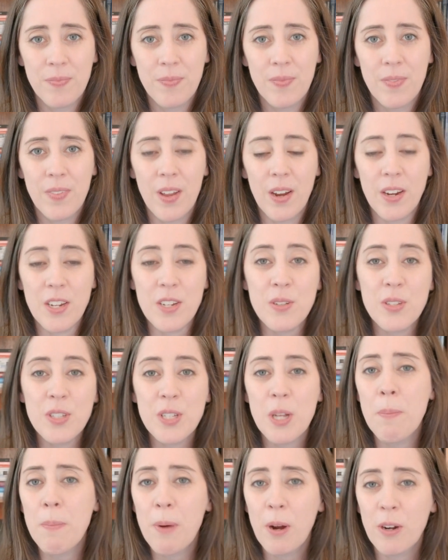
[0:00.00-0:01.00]
Are you
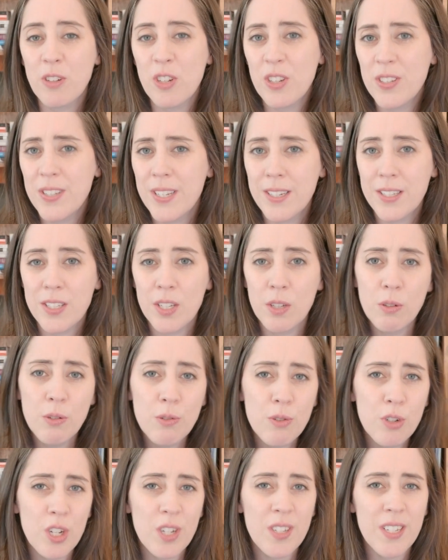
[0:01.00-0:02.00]
still purchasing
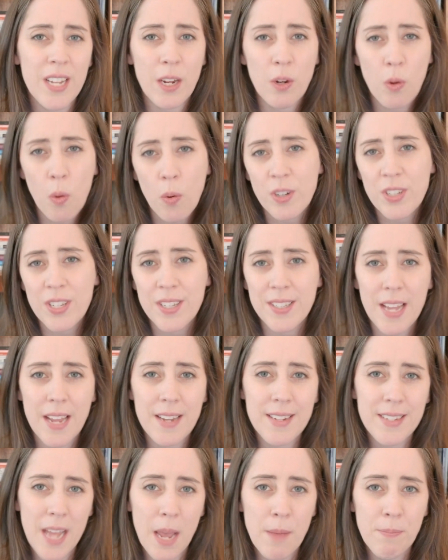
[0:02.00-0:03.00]
solutions and courses and
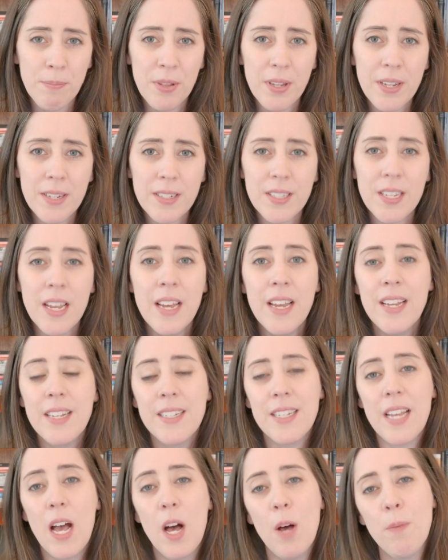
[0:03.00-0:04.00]
templates
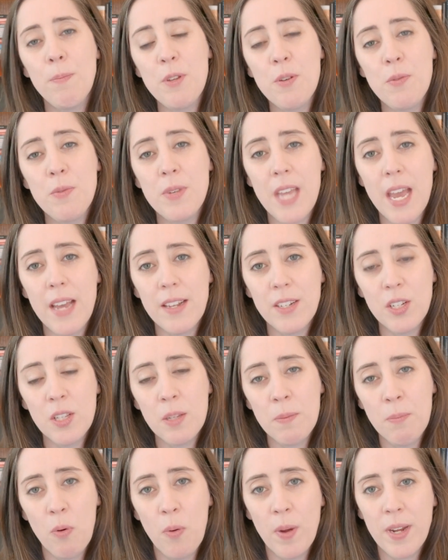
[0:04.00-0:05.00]
to help you get to the
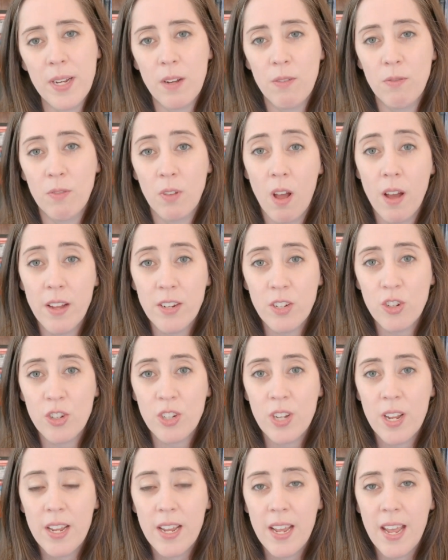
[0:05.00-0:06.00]
point of launch
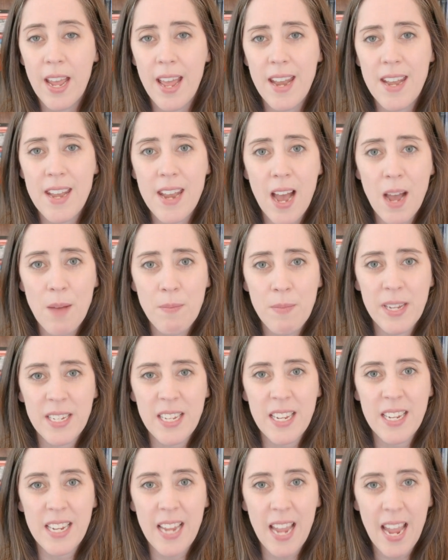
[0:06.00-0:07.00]
and not
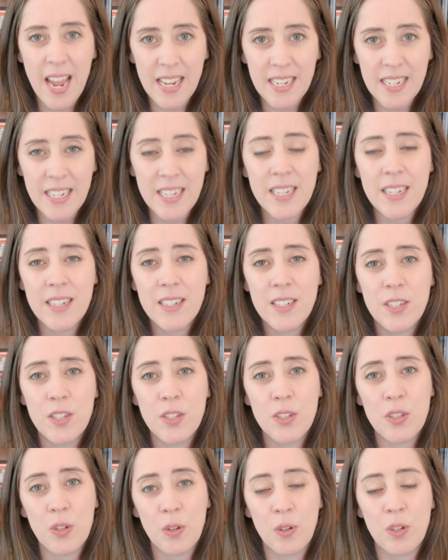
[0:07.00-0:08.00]
making any
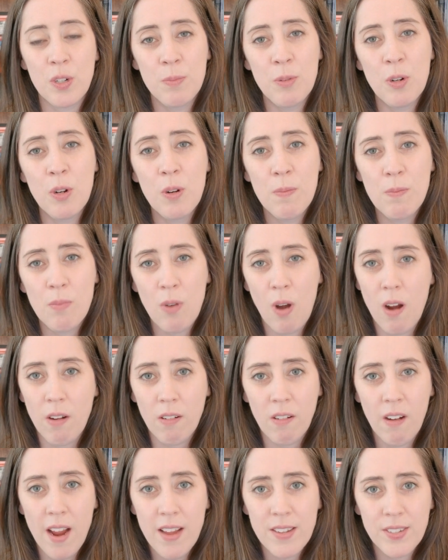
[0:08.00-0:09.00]
discernible
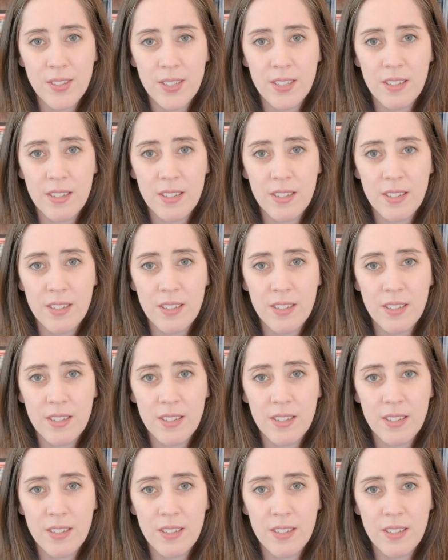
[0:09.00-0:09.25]
progress?